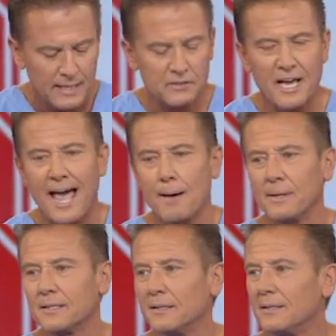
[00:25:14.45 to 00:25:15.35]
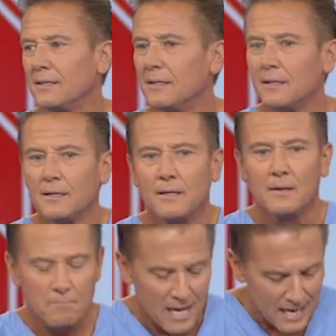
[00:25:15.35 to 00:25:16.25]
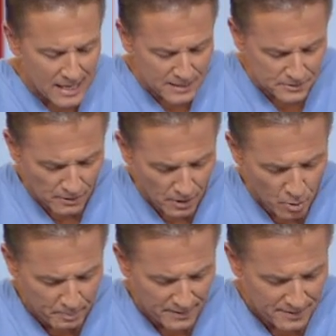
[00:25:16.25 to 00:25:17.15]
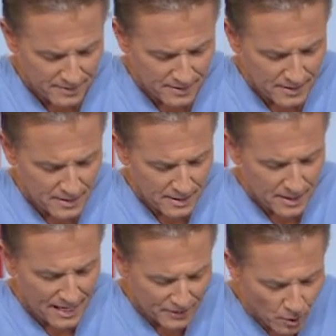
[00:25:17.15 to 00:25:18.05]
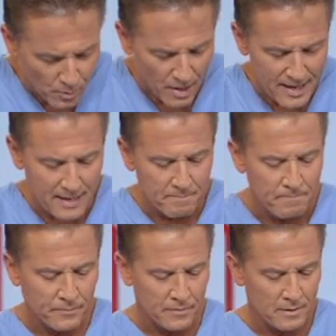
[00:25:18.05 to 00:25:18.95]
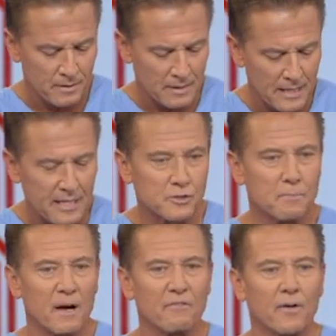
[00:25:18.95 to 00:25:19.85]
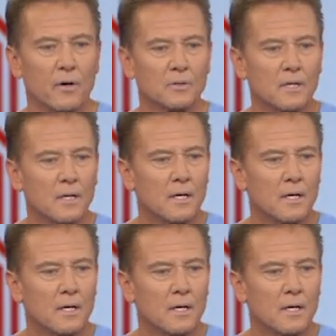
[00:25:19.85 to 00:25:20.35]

It's a habit. My eyes are open. I know where I am. It is my fault.